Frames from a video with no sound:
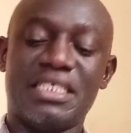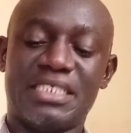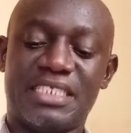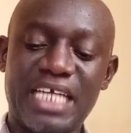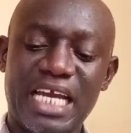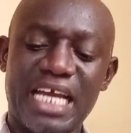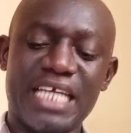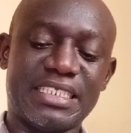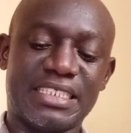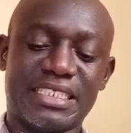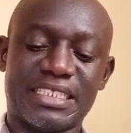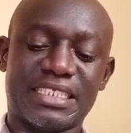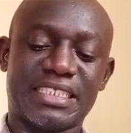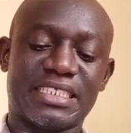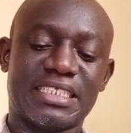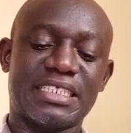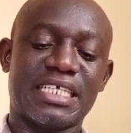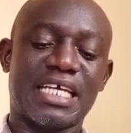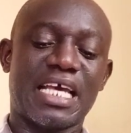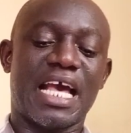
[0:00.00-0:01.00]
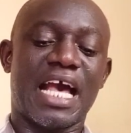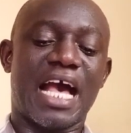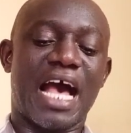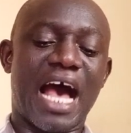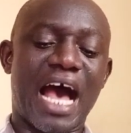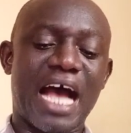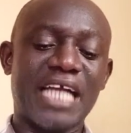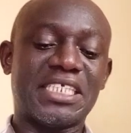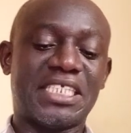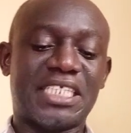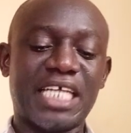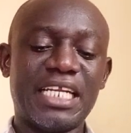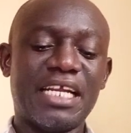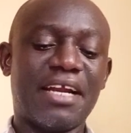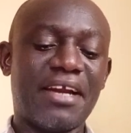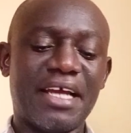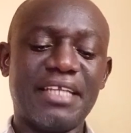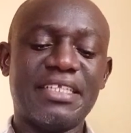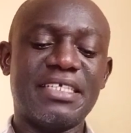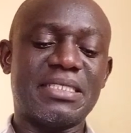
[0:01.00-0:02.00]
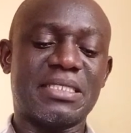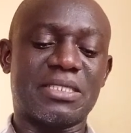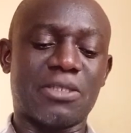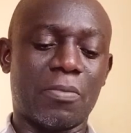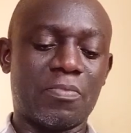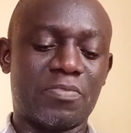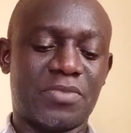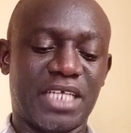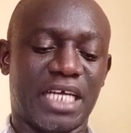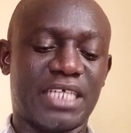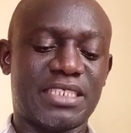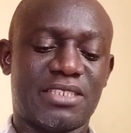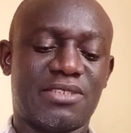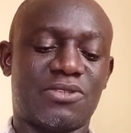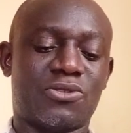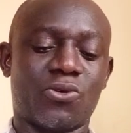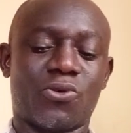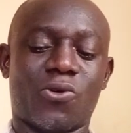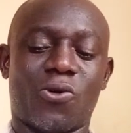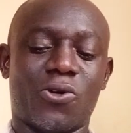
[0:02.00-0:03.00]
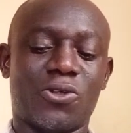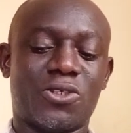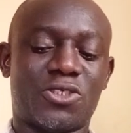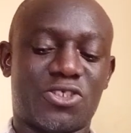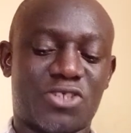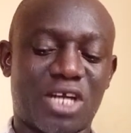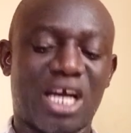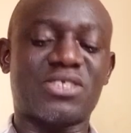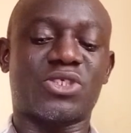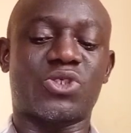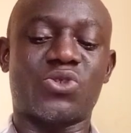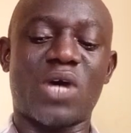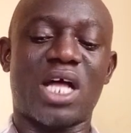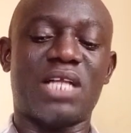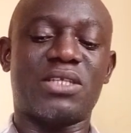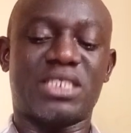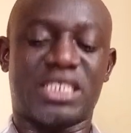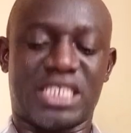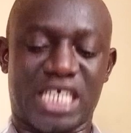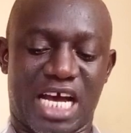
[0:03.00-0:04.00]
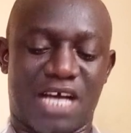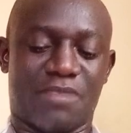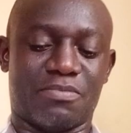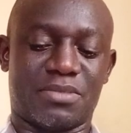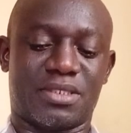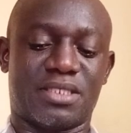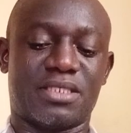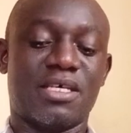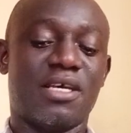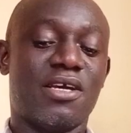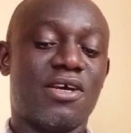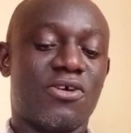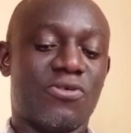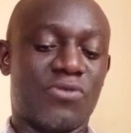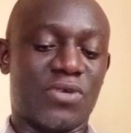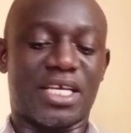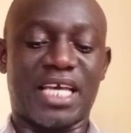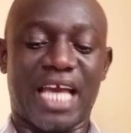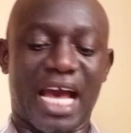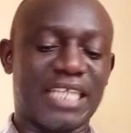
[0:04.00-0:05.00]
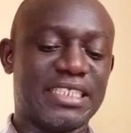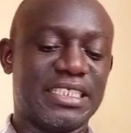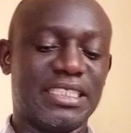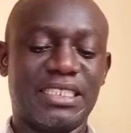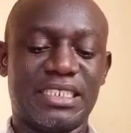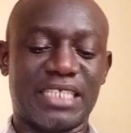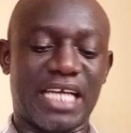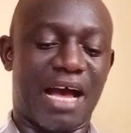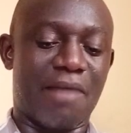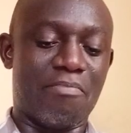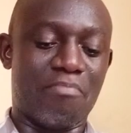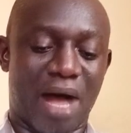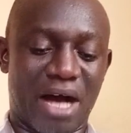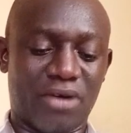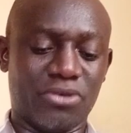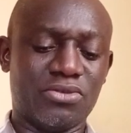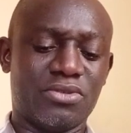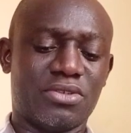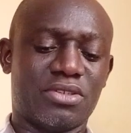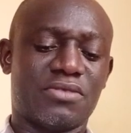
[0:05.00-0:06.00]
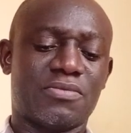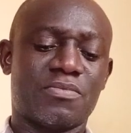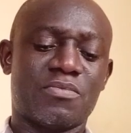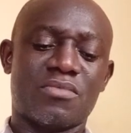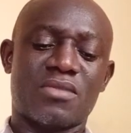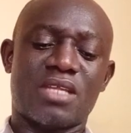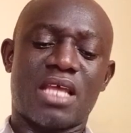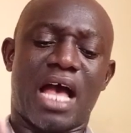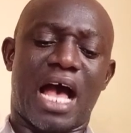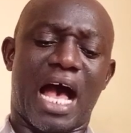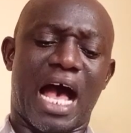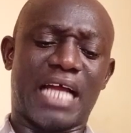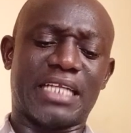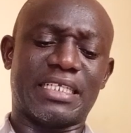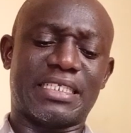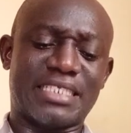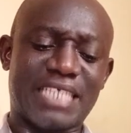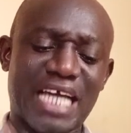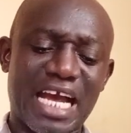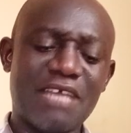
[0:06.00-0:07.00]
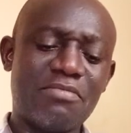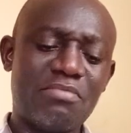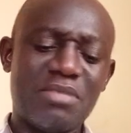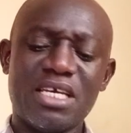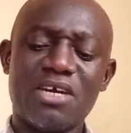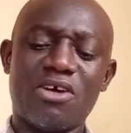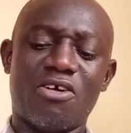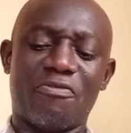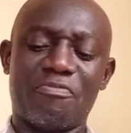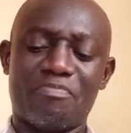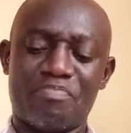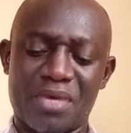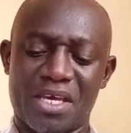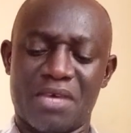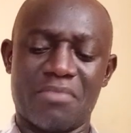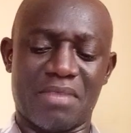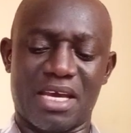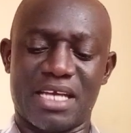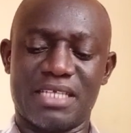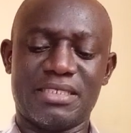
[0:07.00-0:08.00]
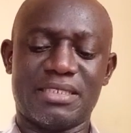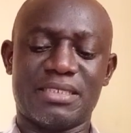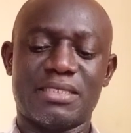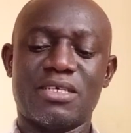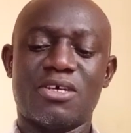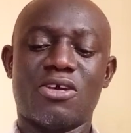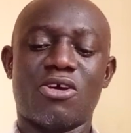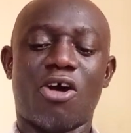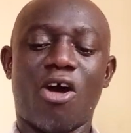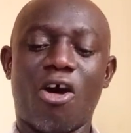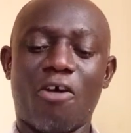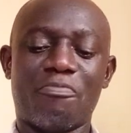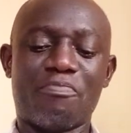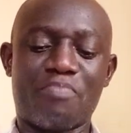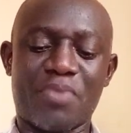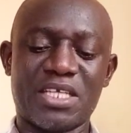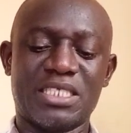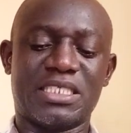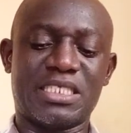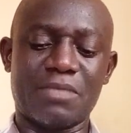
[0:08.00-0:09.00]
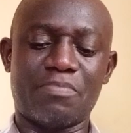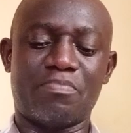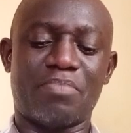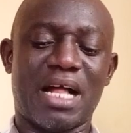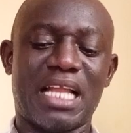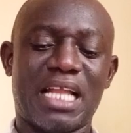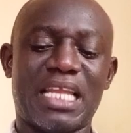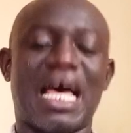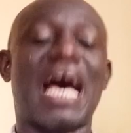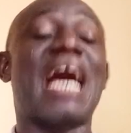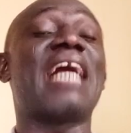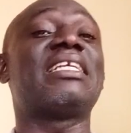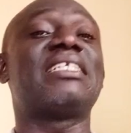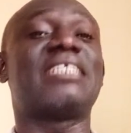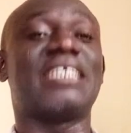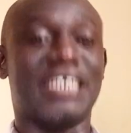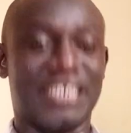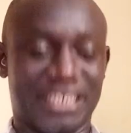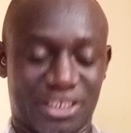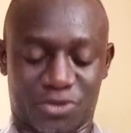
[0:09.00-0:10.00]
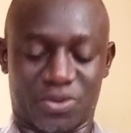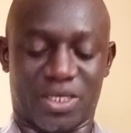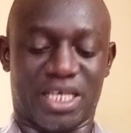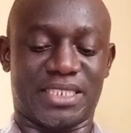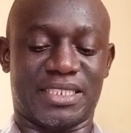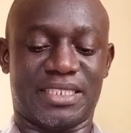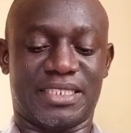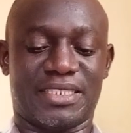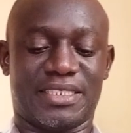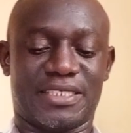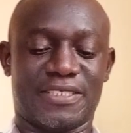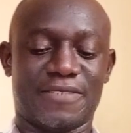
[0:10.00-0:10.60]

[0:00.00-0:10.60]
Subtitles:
debts are generally subject to contractual terms regarding the amount and timing of payments of principal and the interest.